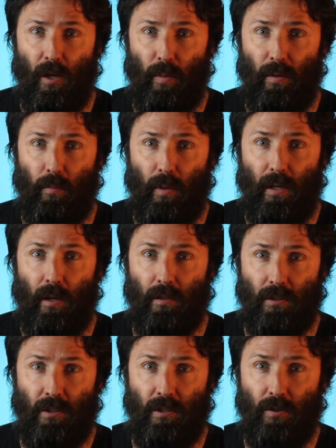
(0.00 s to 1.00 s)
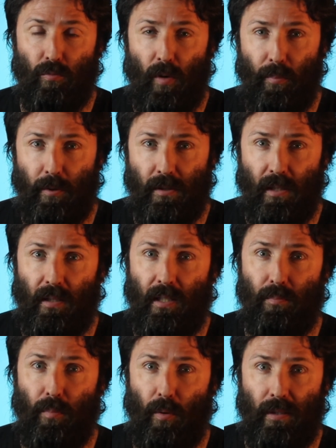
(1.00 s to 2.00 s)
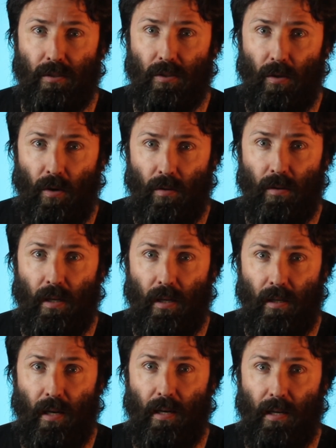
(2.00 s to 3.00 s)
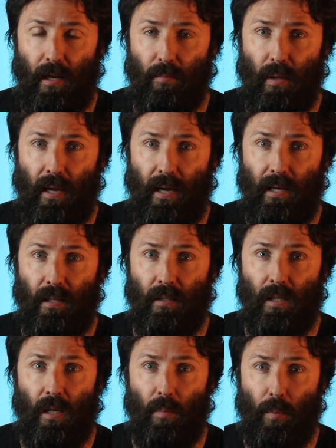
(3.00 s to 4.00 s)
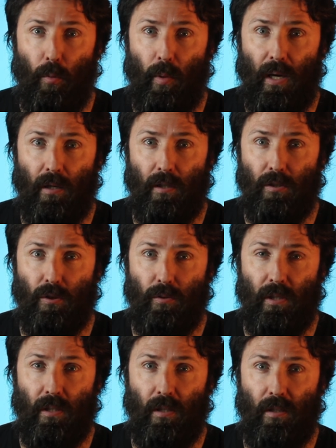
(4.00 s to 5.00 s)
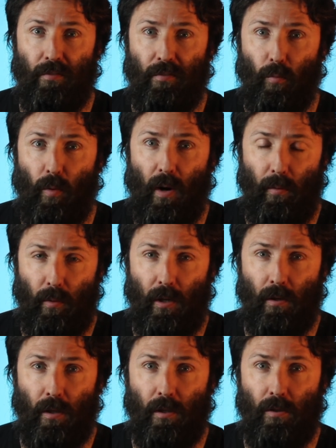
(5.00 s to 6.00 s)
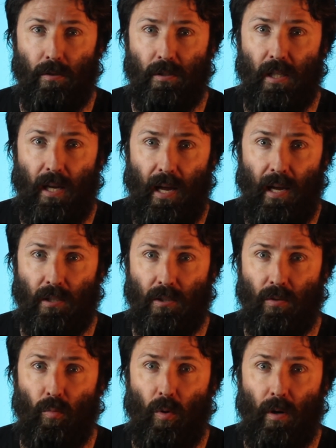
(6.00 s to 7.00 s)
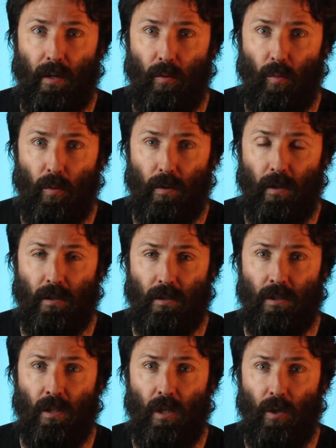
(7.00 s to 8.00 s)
We're going to still represent these points on an Argand plane, but we're going to do it in a different way. We're not going to use the X and Y coordinates.